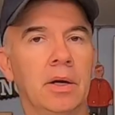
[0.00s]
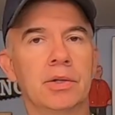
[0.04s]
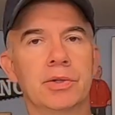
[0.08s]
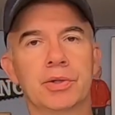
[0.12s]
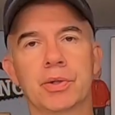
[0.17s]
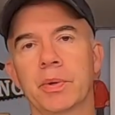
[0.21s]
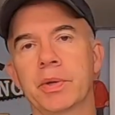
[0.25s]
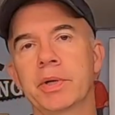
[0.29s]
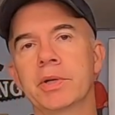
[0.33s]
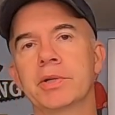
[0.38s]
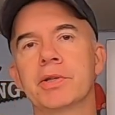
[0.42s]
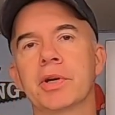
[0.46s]

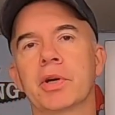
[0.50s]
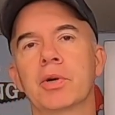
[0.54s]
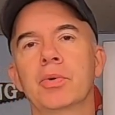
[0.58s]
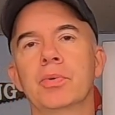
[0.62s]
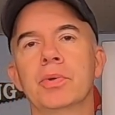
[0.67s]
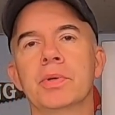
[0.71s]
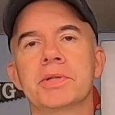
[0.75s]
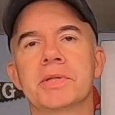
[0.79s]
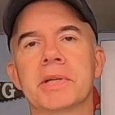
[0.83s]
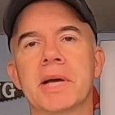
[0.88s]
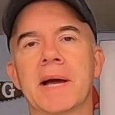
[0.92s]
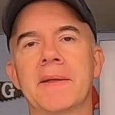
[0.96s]
So here's a
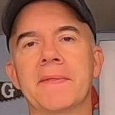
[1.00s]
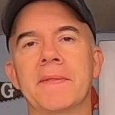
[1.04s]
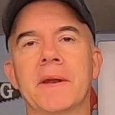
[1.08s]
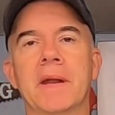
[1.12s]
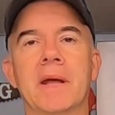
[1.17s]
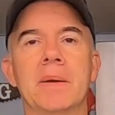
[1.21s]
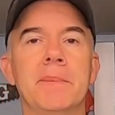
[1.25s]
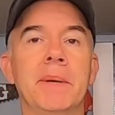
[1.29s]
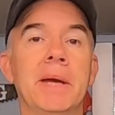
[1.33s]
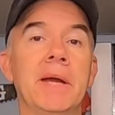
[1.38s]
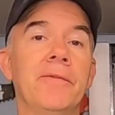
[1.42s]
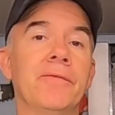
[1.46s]
cool sign that
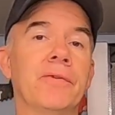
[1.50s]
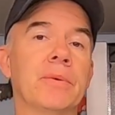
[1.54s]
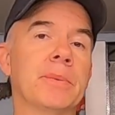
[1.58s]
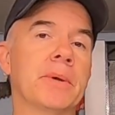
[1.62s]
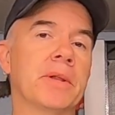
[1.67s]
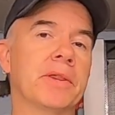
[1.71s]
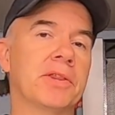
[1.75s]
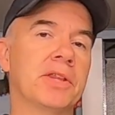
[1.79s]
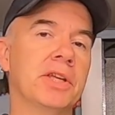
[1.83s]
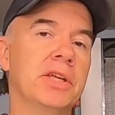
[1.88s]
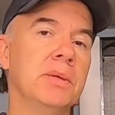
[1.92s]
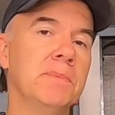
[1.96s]
I made from a
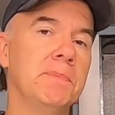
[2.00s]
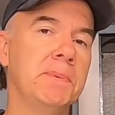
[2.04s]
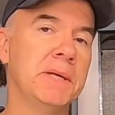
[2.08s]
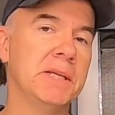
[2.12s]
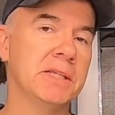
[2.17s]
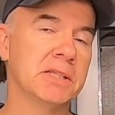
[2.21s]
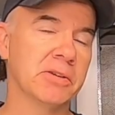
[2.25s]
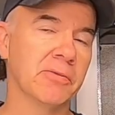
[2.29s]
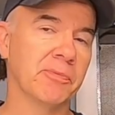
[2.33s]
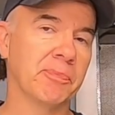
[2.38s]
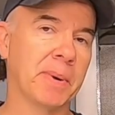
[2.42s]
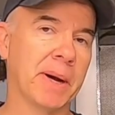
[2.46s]
thin
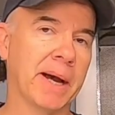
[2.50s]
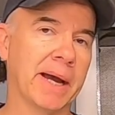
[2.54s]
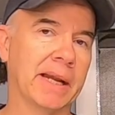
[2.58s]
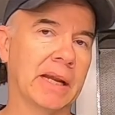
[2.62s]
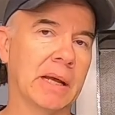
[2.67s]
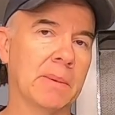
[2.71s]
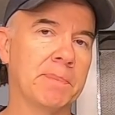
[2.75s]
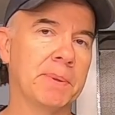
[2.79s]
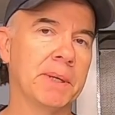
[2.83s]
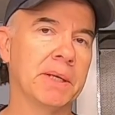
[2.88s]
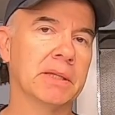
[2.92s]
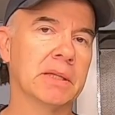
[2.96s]
piece of pine
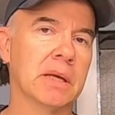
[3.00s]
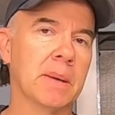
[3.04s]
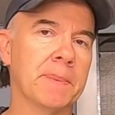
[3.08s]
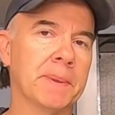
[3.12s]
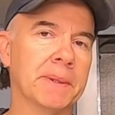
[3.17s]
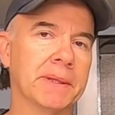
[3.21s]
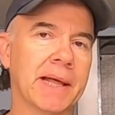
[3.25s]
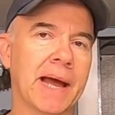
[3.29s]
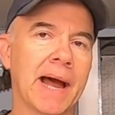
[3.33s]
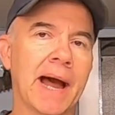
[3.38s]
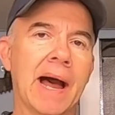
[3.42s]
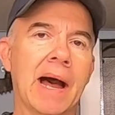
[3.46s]
I picked up
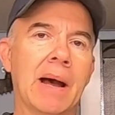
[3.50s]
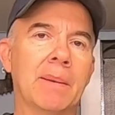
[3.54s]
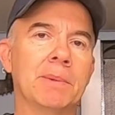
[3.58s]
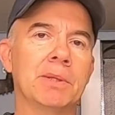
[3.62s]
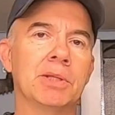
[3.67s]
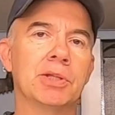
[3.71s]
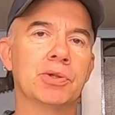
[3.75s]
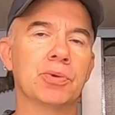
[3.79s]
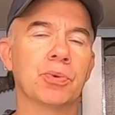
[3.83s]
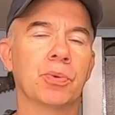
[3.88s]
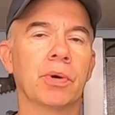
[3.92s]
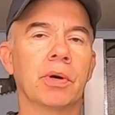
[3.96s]
at the hobby
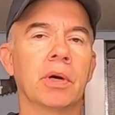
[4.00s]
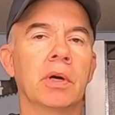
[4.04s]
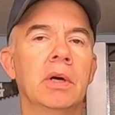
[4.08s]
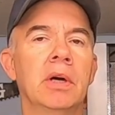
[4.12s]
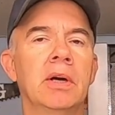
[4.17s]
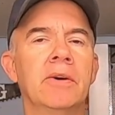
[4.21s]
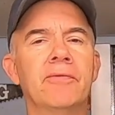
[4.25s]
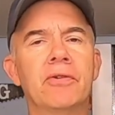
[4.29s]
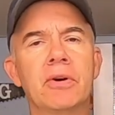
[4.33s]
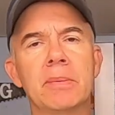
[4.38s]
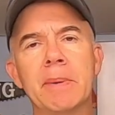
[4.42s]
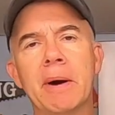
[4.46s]
store
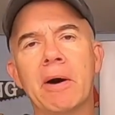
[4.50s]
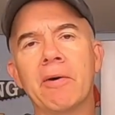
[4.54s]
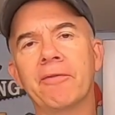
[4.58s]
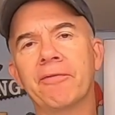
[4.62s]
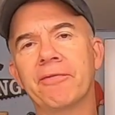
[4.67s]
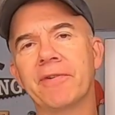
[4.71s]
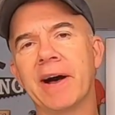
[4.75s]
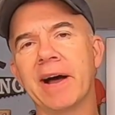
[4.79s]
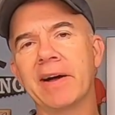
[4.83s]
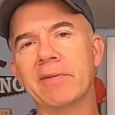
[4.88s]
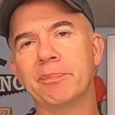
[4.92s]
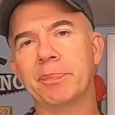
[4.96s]
for about
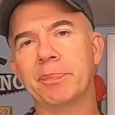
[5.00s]
five